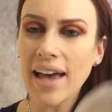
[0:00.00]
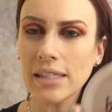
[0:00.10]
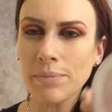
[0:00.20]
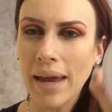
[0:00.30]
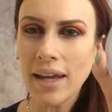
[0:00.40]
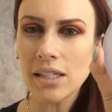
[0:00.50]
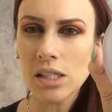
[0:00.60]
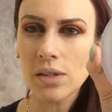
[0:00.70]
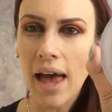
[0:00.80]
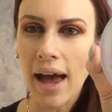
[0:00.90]

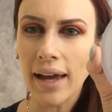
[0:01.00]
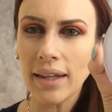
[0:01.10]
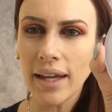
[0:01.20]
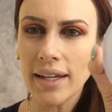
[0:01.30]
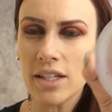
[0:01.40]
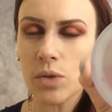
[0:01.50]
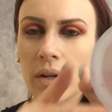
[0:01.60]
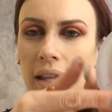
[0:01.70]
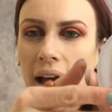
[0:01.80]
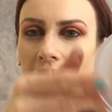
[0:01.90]
Cosmetics, I like this
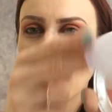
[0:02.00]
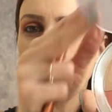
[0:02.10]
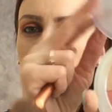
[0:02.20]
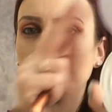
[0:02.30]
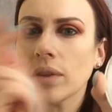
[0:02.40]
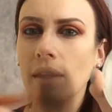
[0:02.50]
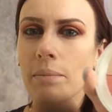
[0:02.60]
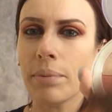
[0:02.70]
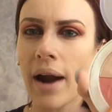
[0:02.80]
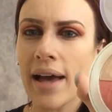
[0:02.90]
one a lot. It comes with the
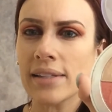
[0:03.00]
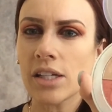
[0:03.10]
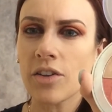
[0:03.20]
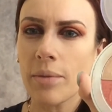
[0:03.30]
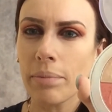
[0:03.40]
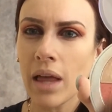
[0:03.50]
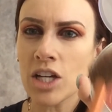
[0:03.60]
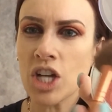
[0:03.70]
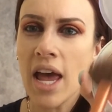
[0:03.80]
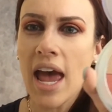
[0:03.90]
bronzer, the
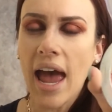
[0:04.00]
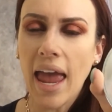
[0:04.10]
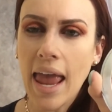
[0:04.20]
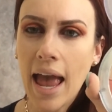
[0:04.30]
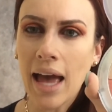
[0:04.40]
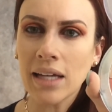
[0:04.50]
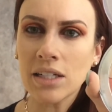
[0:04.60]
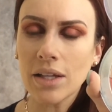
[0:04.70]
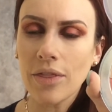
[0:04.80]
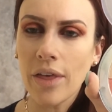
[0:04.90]
blush,
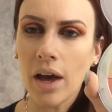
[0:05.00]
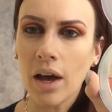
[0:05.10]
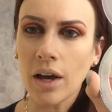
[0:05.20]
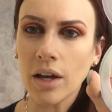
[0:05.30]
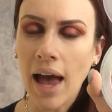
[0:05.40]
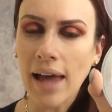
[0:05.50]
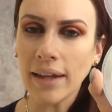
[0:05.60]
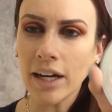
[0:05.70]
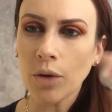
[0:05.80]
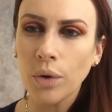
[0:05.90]
and the
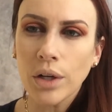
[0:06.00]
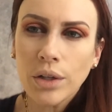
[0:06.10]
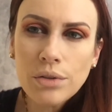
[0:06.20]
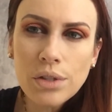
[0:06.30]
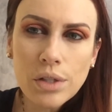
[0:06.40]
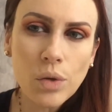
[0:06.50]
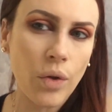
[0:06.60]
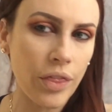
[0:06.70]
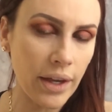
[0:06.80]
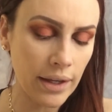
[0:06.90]
highlighter. We're going to use this
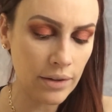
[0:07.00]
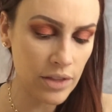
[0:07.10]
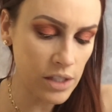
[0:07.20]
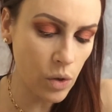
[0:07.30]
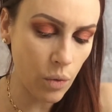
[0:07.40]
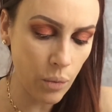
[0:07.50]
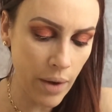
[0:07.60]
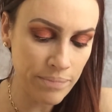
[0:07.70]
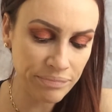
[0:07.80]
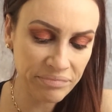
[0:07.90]
whole thing, this whole
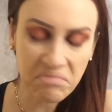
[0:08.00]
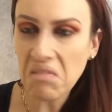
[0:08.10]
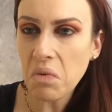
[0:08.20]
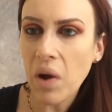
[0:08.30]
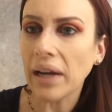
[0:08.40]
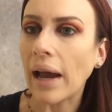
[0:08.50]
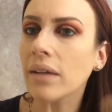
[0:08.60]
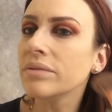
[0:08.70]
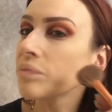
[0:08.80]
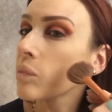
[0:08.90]
one. Why
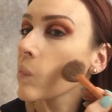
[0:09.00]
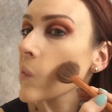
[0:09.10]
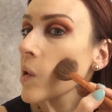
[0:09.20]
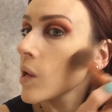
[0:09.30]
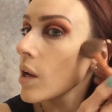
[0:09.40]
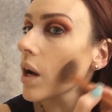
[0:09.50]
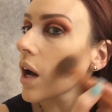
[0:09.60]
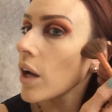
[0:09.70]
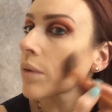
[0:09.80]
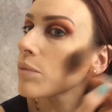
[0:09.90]

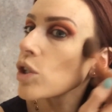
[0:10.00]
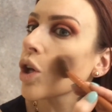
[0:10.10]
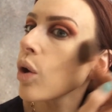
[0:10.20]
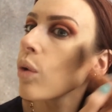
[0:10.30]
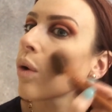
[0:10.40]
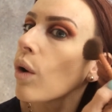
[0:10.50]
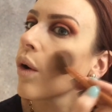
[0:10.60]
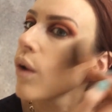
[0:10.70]
not? So